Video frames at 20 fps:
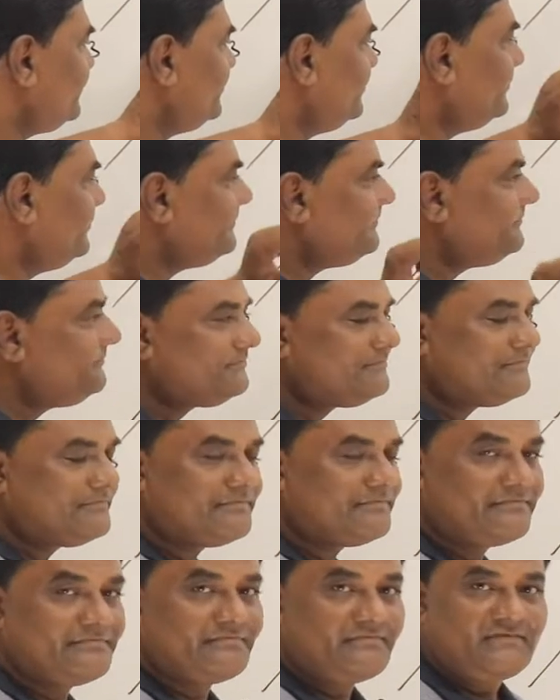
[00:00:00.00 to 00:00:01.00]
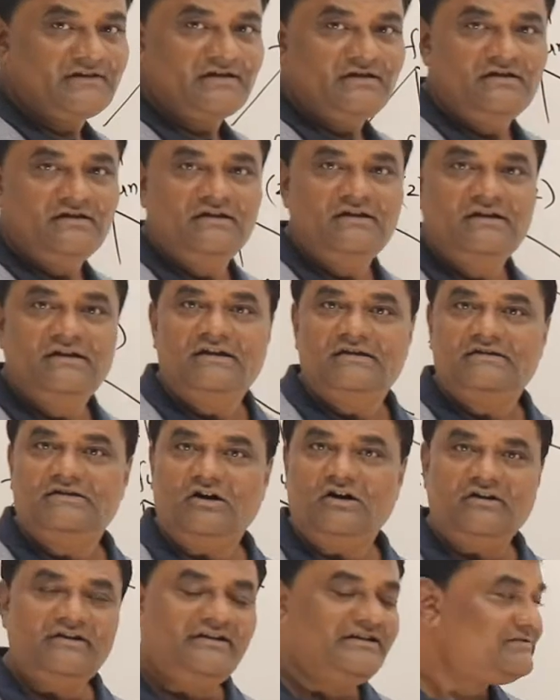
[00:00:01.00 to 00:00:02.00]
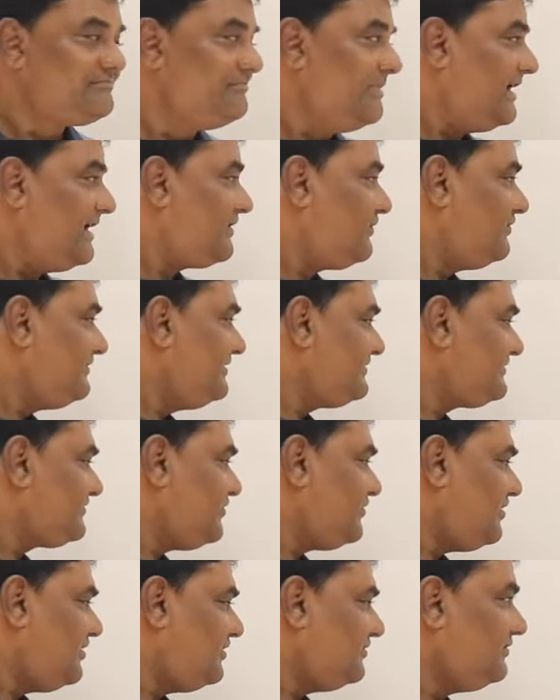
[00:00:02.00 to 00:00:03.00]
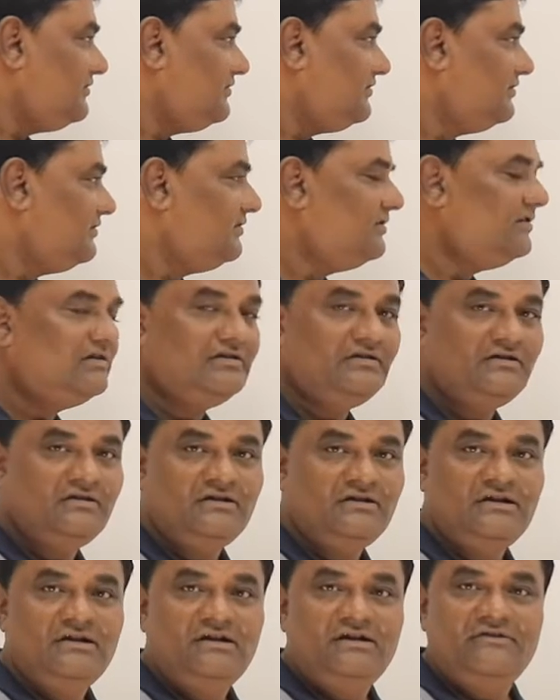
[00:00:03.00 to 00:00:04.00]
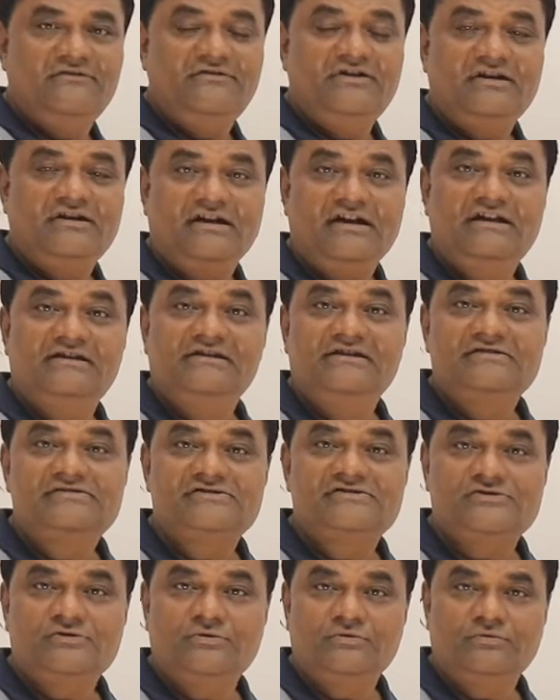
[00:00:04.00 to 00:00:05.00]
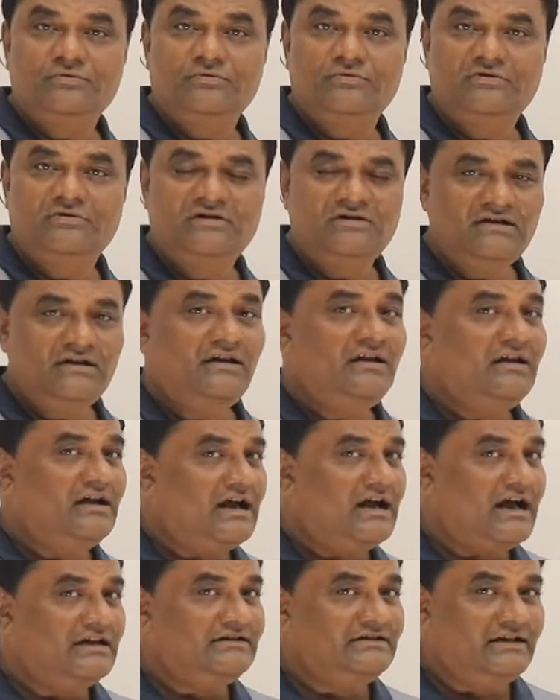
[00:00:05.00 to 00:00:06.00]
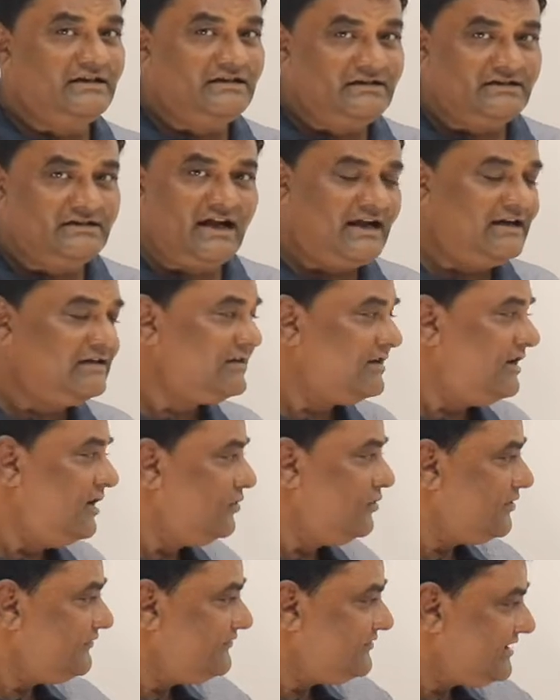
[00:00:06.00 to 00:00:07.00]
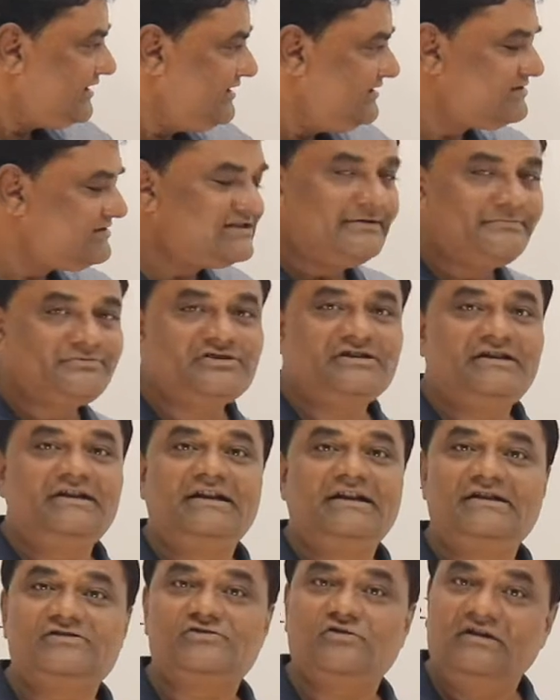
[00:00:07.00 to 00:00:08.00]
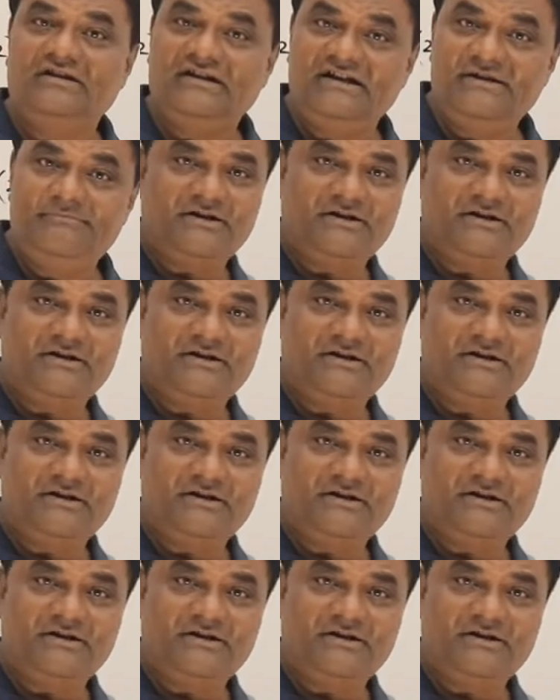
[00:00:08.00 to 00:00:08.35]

2. Now it is back on this call where n is 2. And in that, out of 3 steps, it has already